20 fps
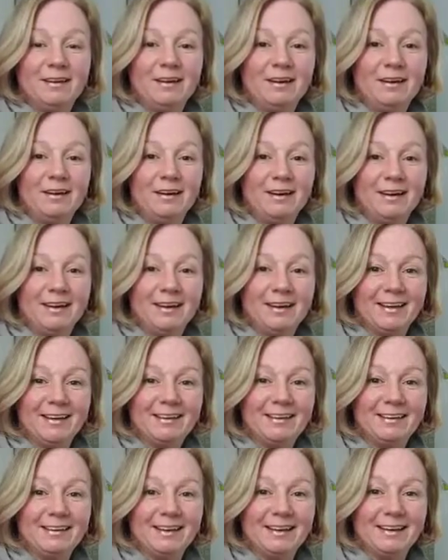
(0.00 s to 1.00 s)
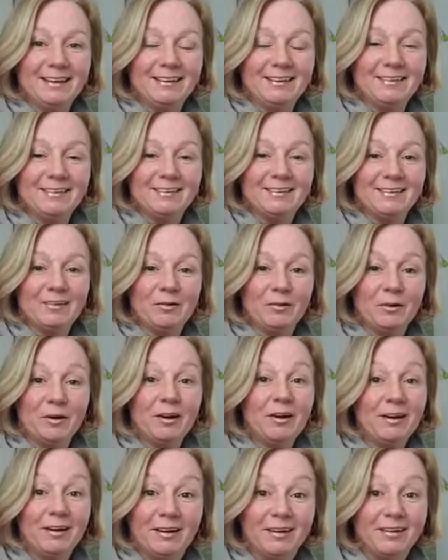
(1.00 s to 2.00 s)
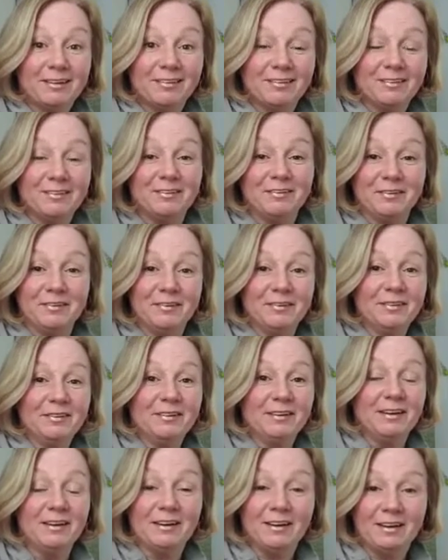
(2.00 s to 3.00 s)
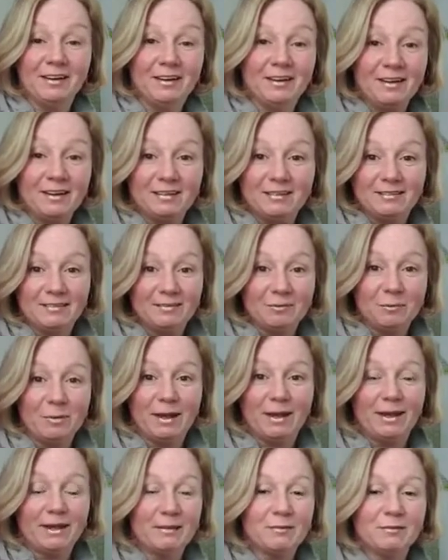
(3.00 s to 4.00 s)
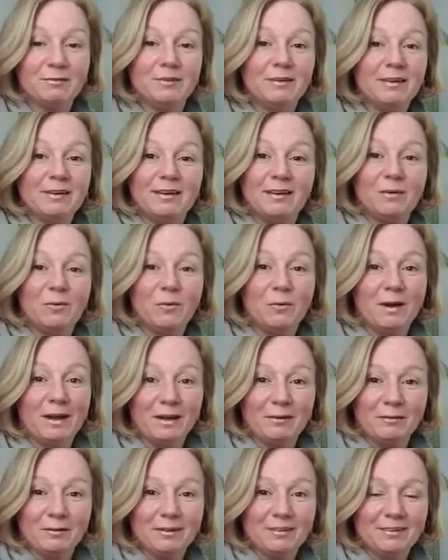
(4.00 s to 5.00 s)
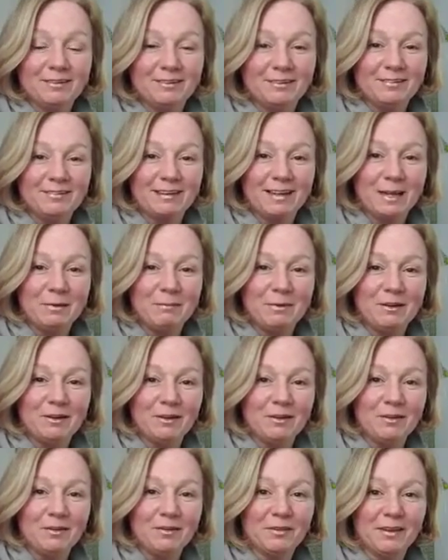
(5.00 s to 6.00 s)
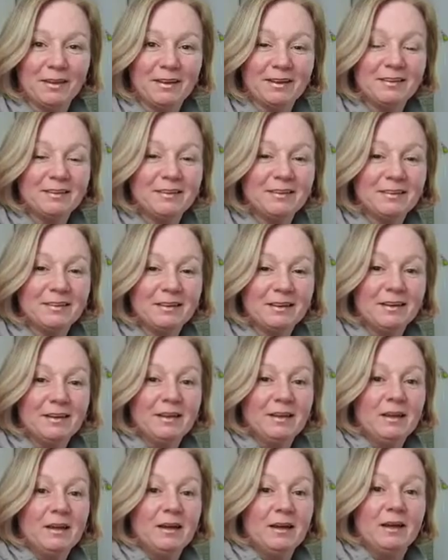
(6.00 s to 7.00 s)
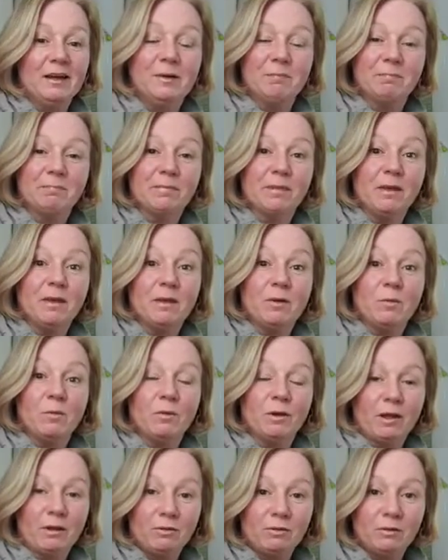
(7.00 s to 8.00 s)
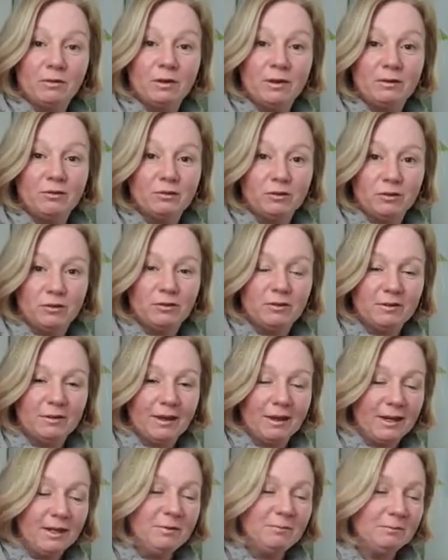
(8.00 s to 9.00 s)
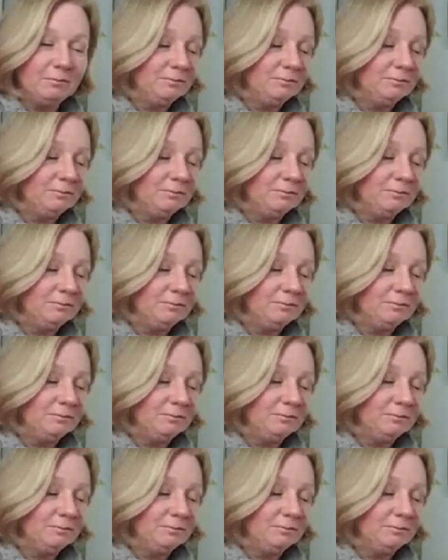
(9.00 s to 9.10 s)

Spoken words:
hi and or a heart or a wave, whatever, just to let me know you're there. What I thought I'd do today